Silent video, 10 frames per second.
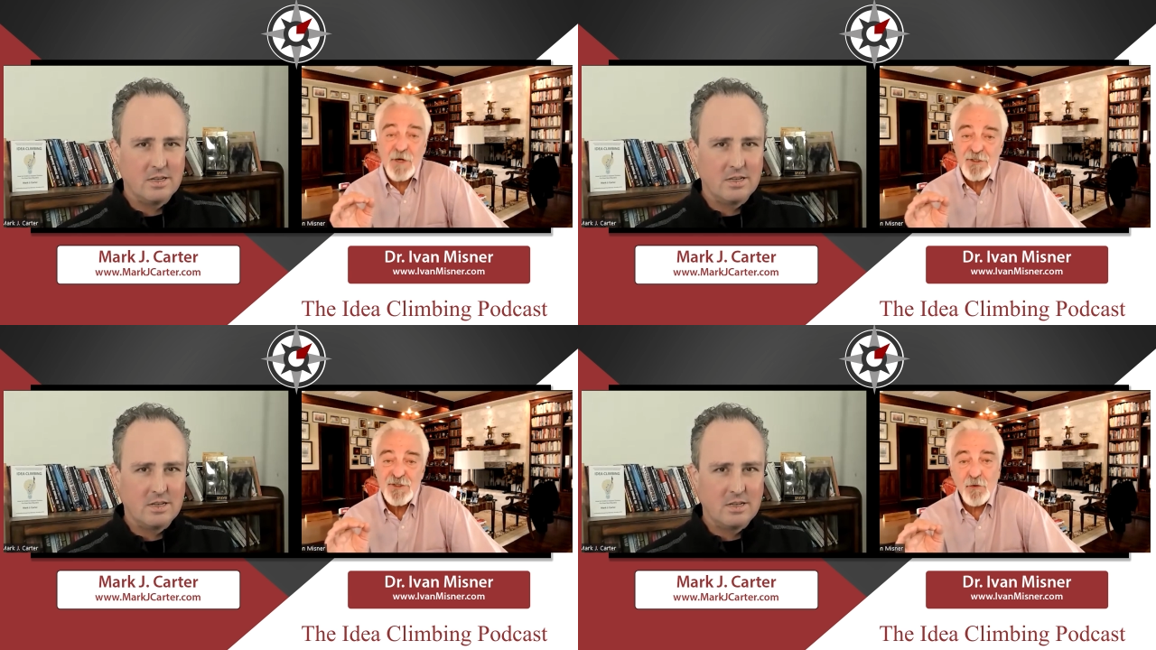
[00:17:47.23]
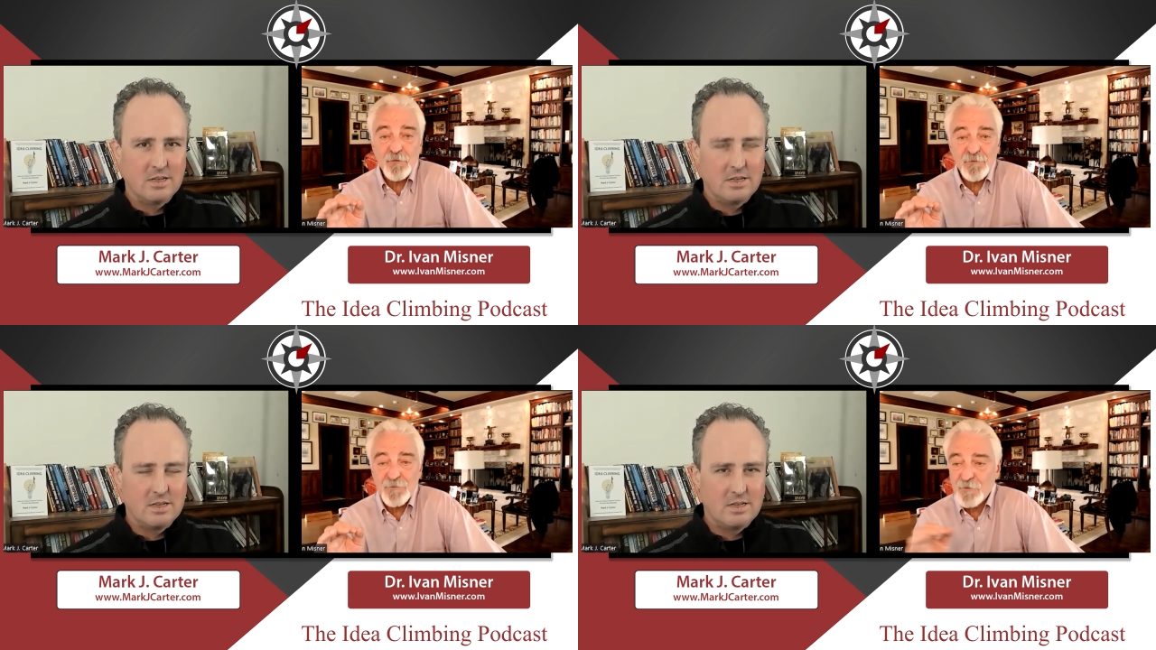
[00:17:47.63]
Speaker 1: ratio of
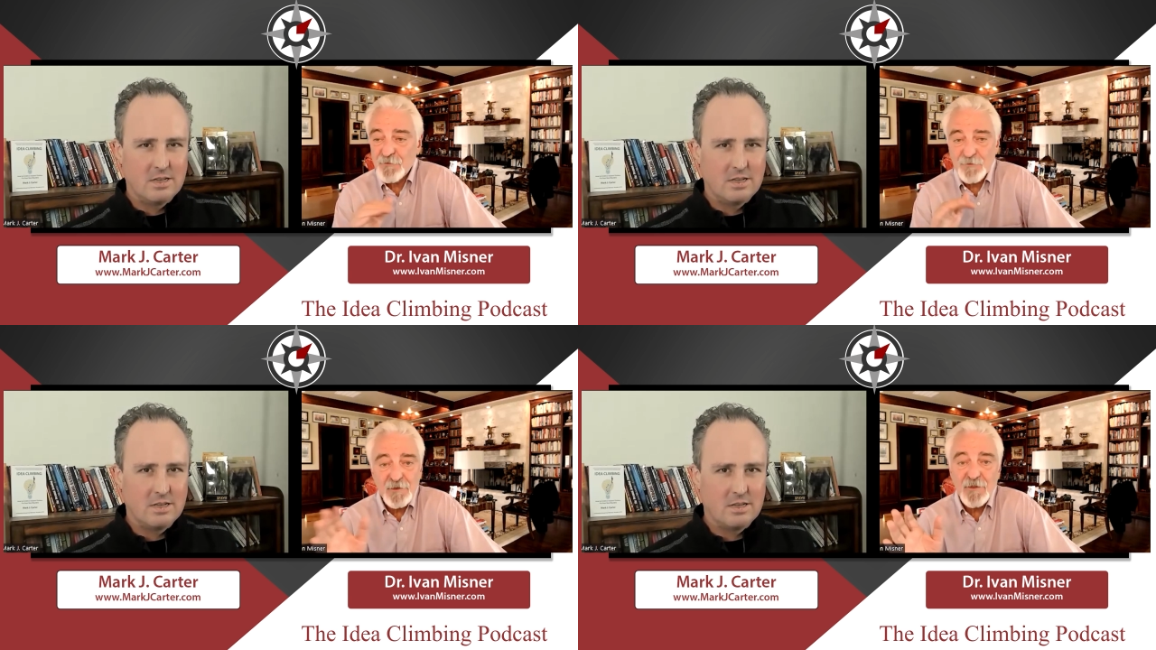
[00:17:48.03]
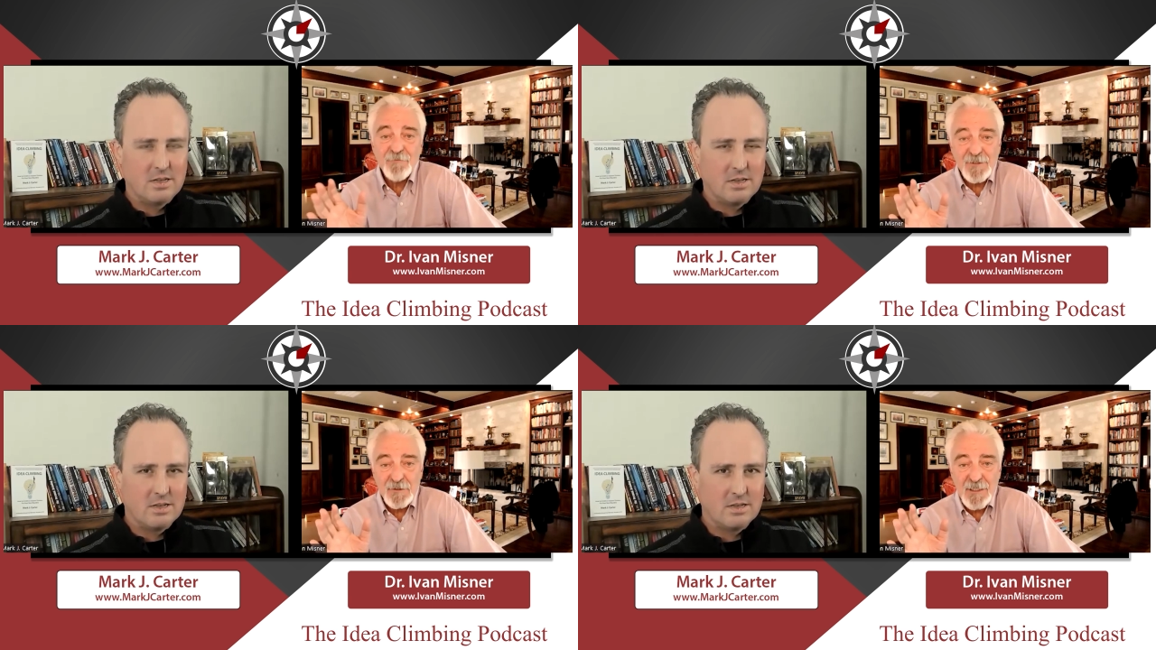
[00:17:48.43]
referrals are
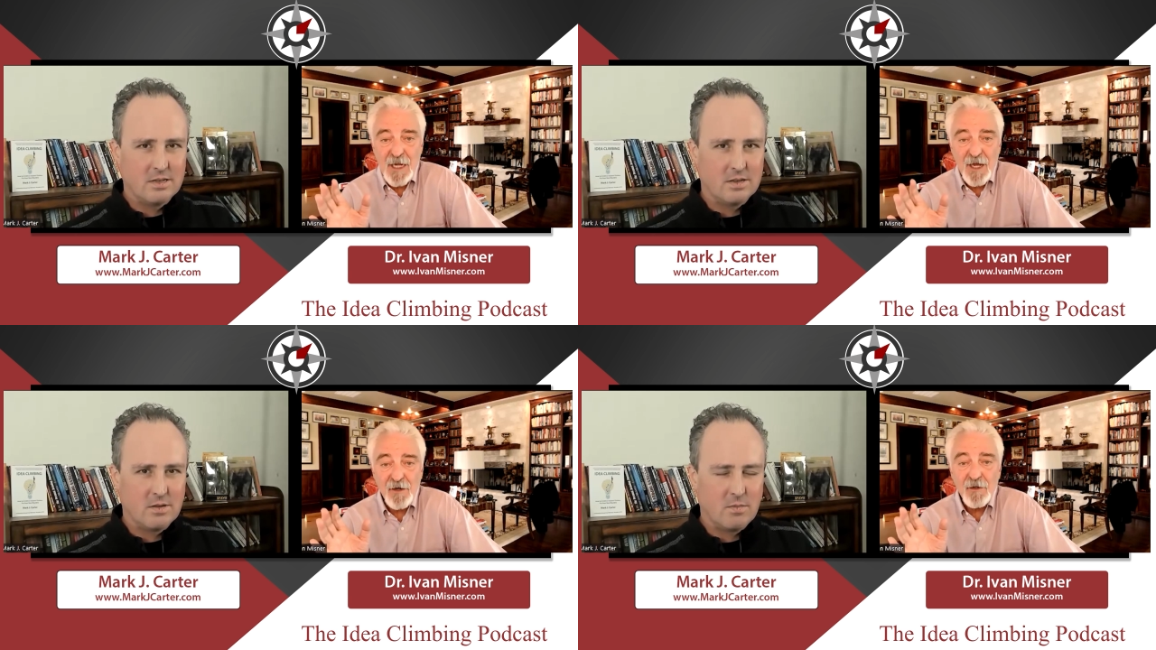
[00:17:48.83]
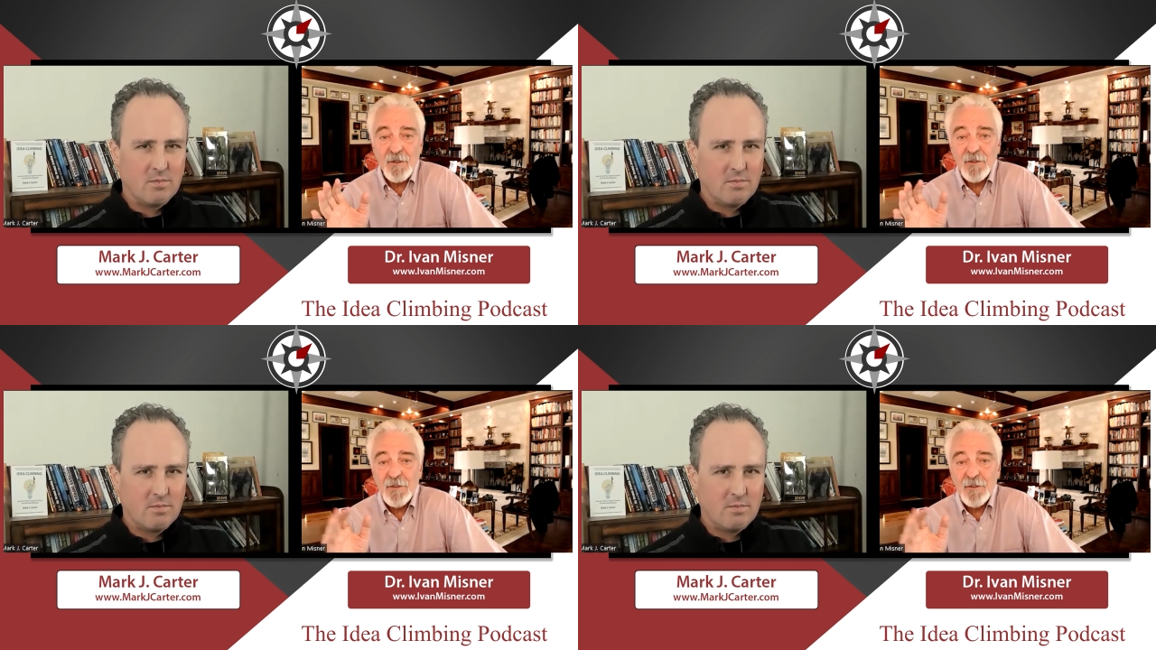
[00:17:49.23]
significantly higher.